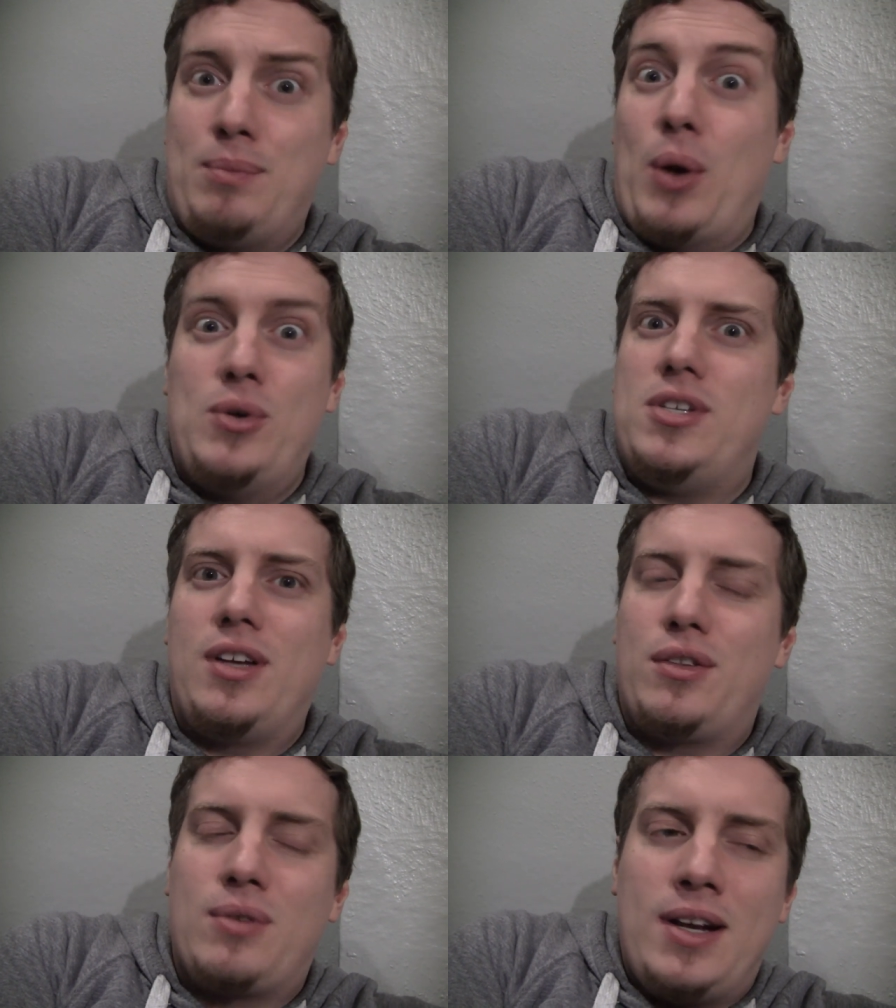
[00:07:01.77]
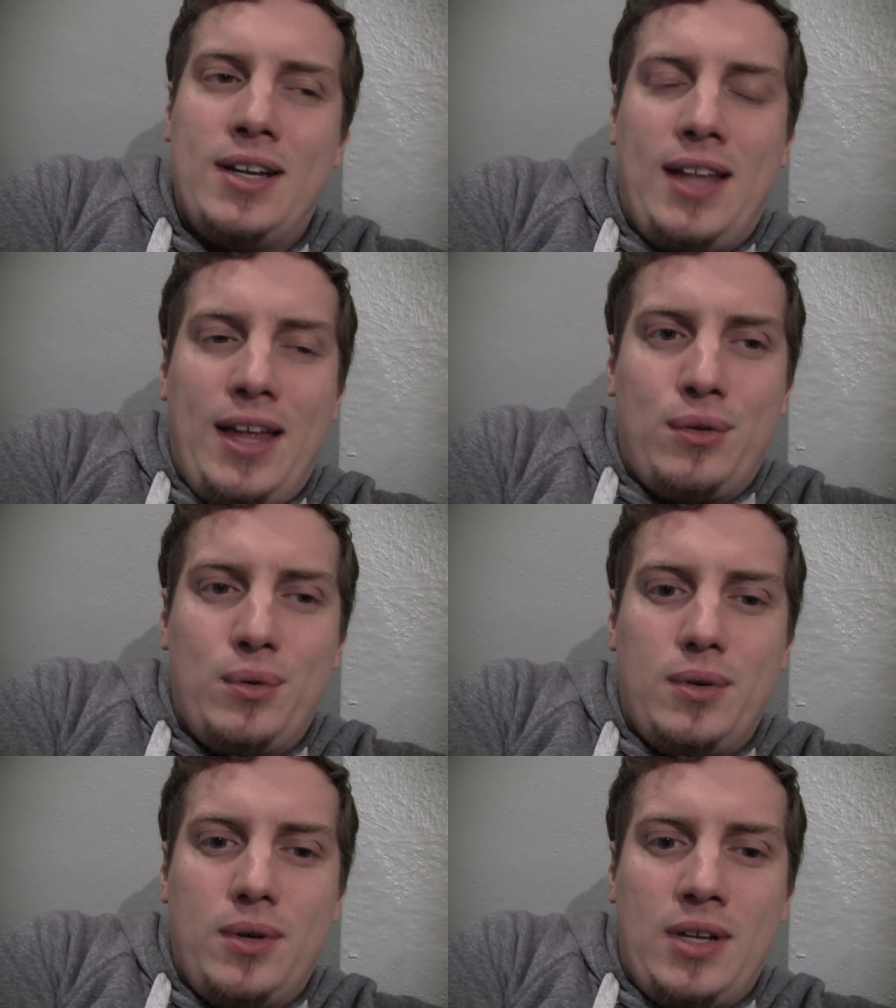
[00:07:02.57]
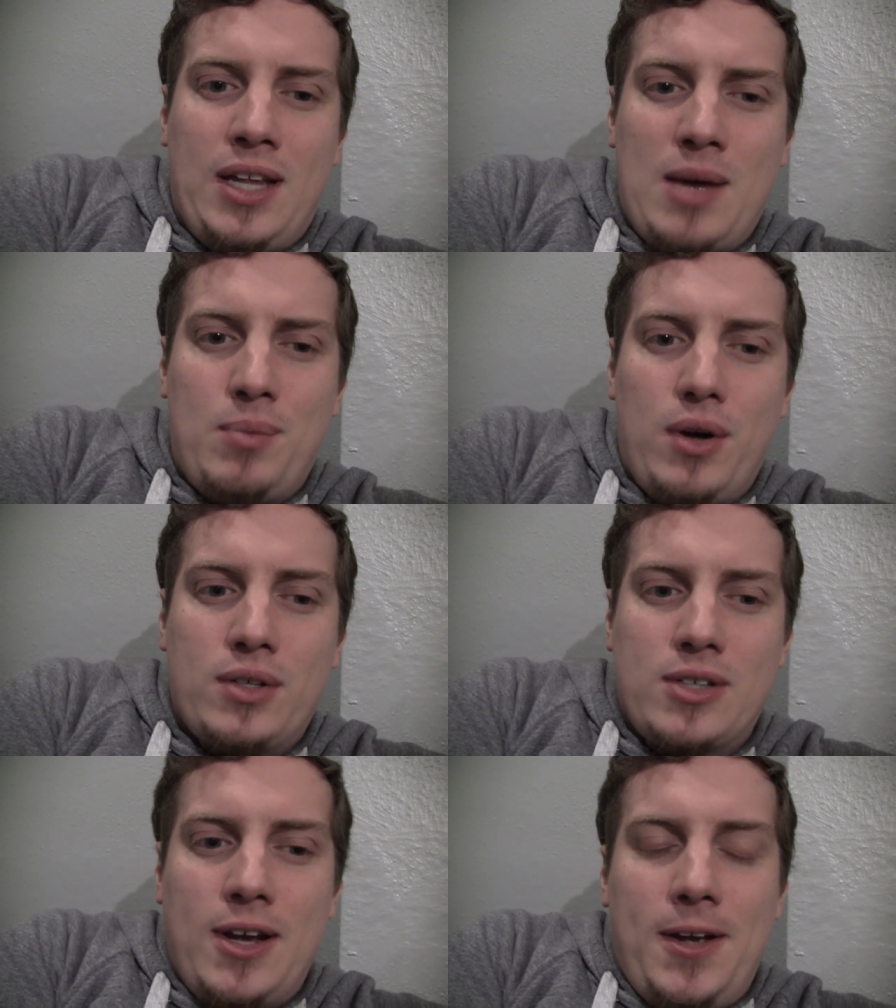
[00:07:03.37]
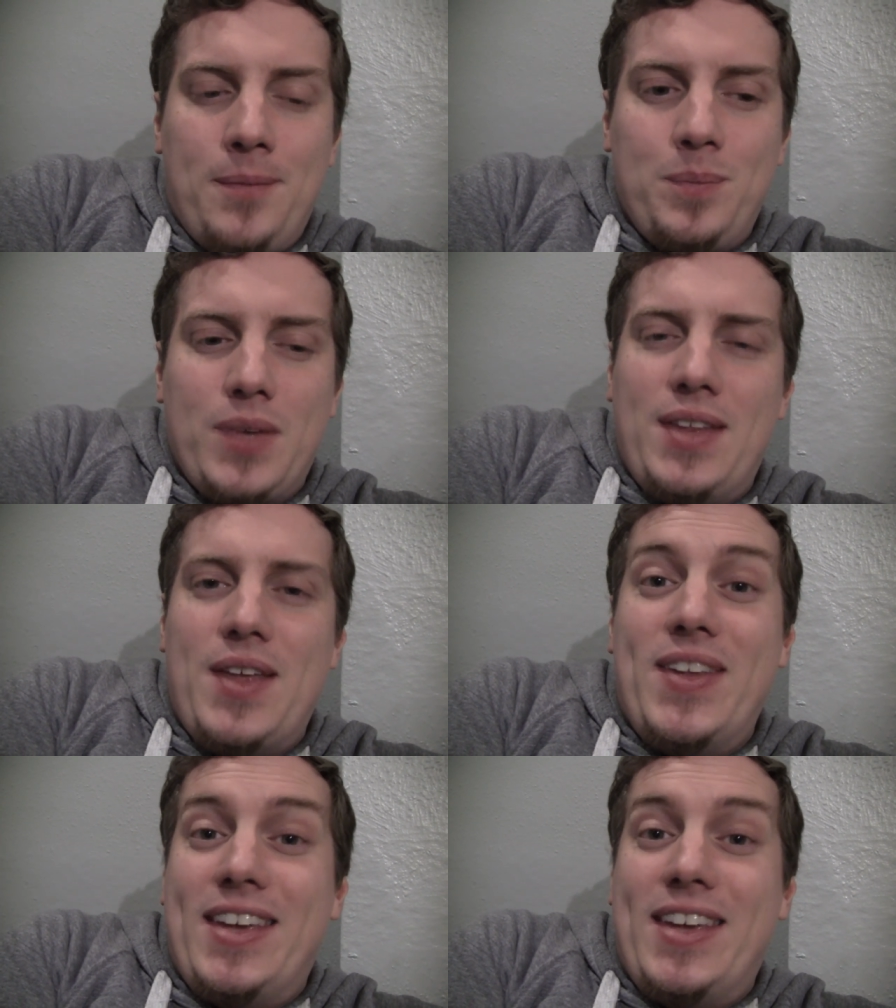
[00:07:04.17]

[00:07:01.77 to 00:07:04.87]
posting a threatening letter through a, a letterbox. And then